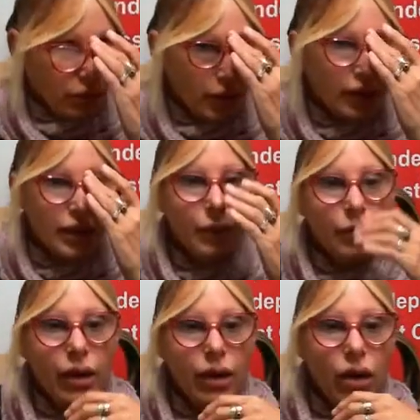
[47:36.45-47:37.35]
the
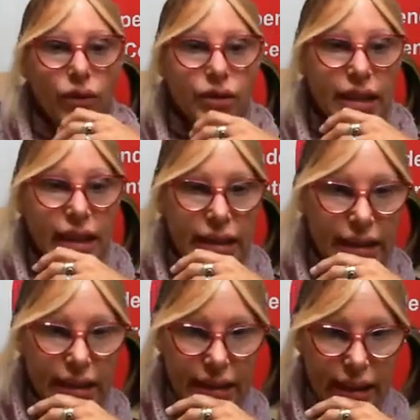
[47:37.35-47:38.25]
number of
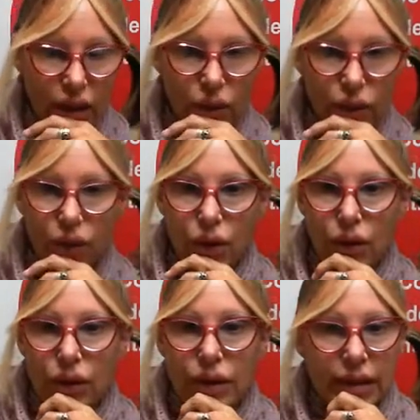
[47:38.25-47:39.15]
tenses that you've
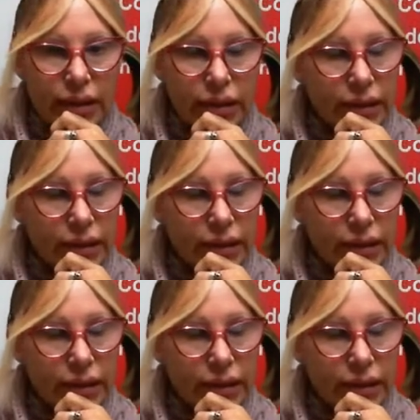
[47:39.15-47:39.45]
used